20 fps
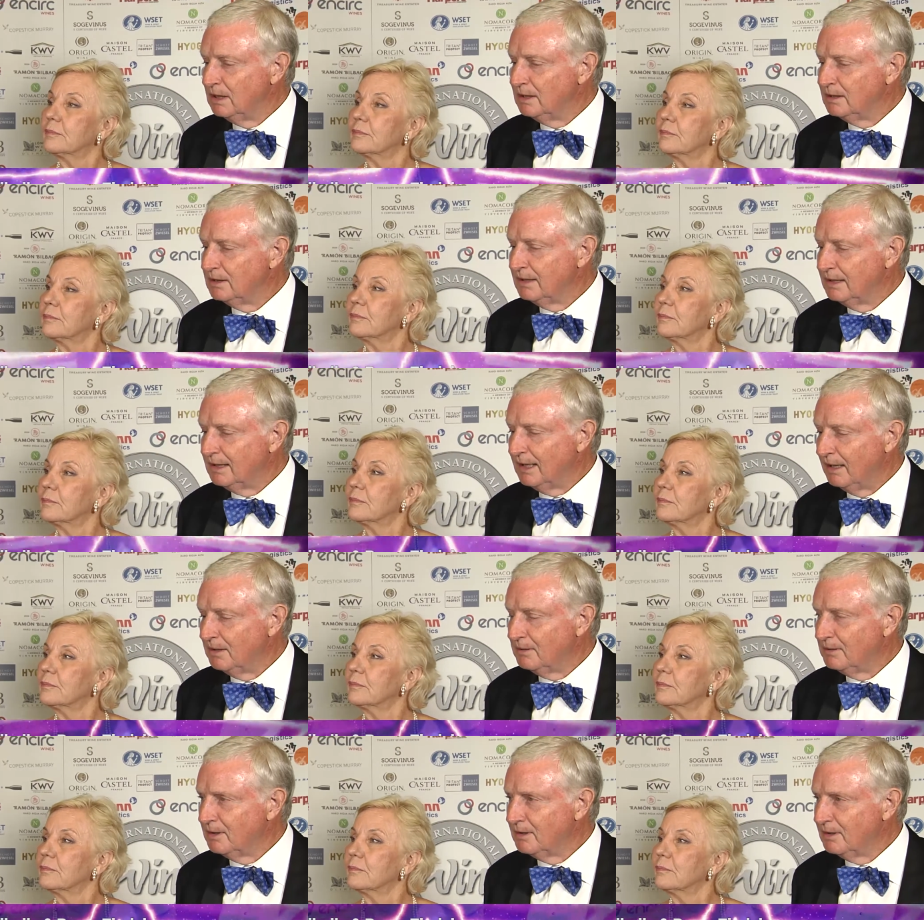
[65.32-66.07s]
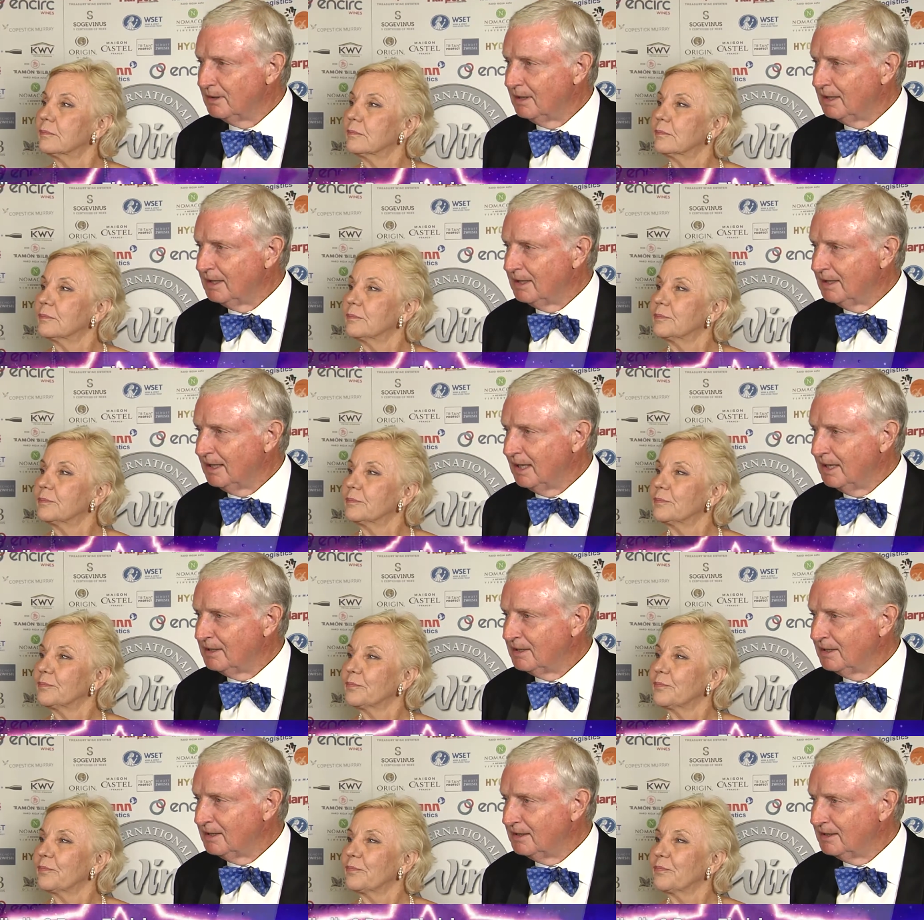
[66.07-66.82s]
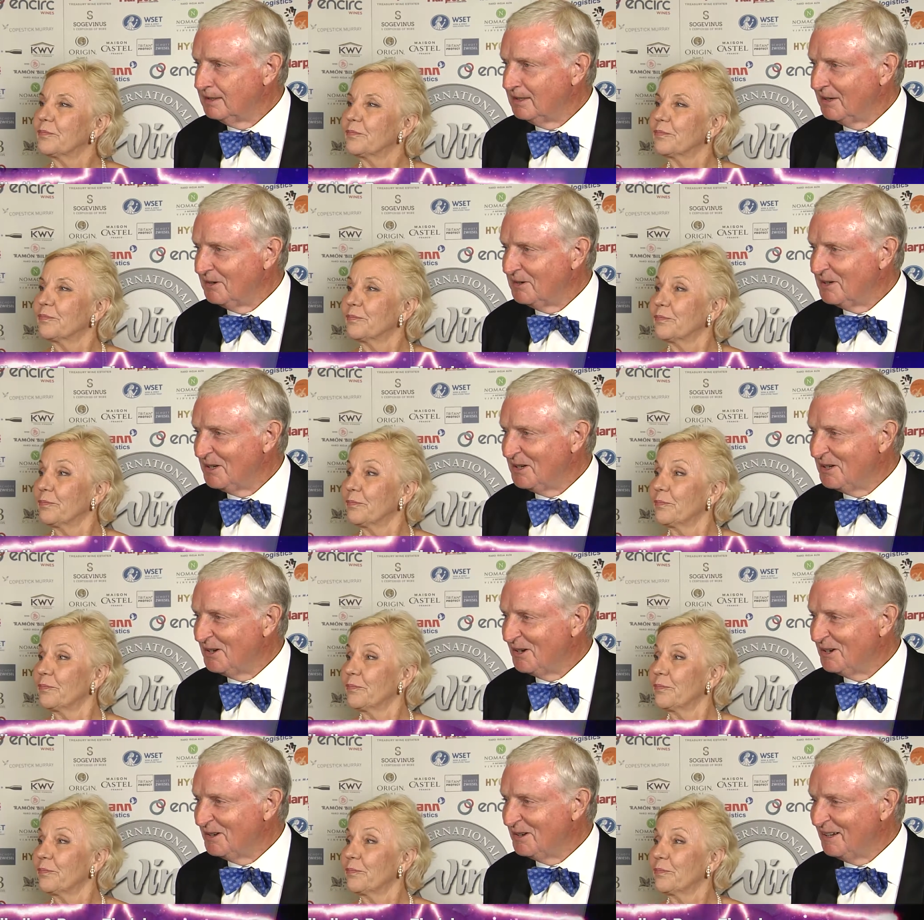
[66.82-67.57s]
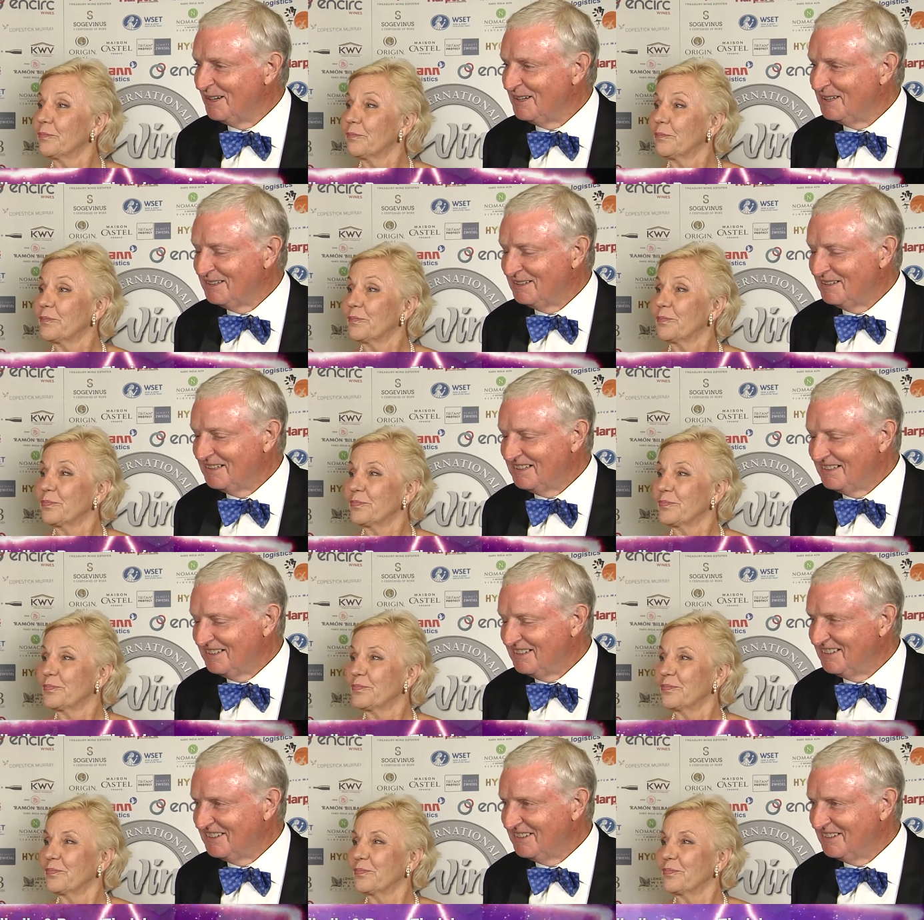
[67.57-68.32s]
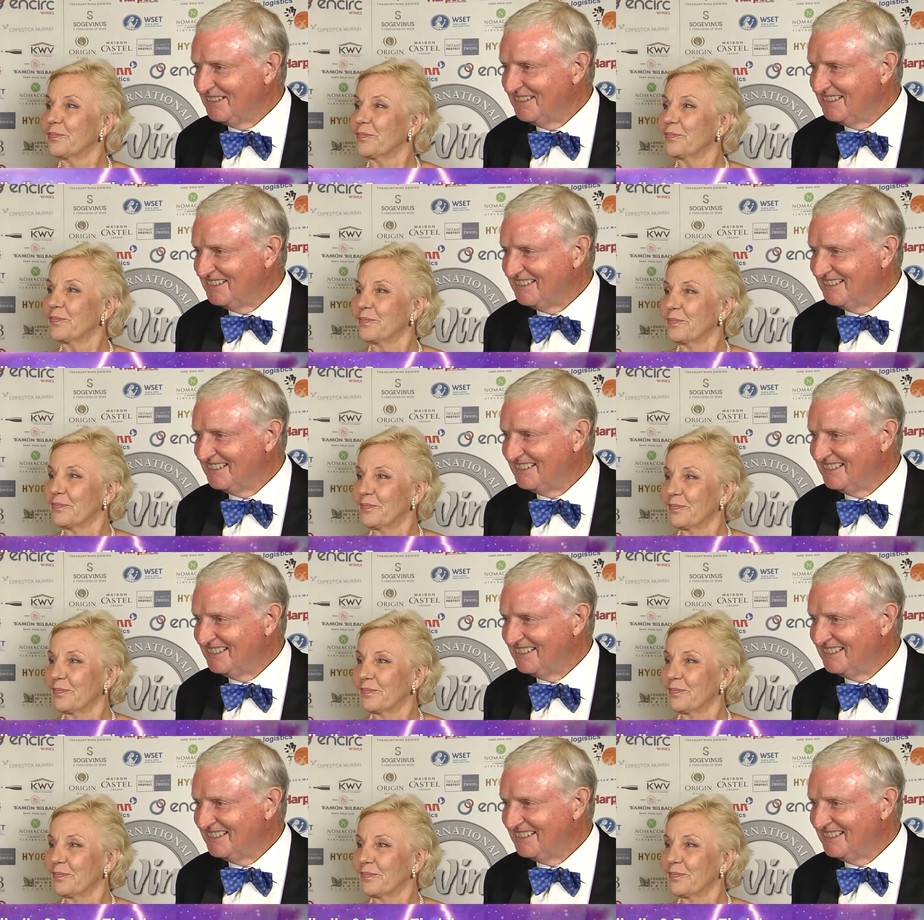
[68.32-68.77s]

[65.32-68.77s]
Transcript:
Speaker 1: Villa through. What are chances? I was at your place one two weeks ago.